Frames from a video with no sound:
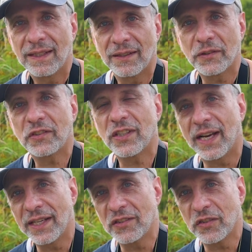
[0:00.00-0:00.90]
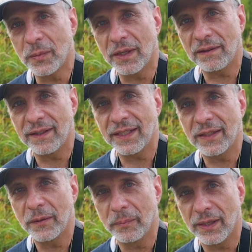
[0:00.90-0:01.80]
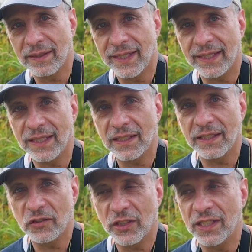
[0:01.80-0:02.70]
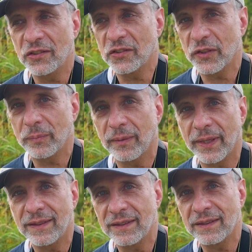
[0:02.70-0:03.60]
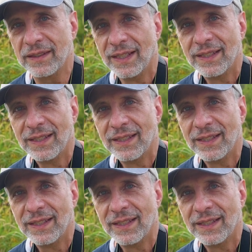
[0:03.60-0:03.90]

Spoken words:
the science is one thing, but getting changes implemented,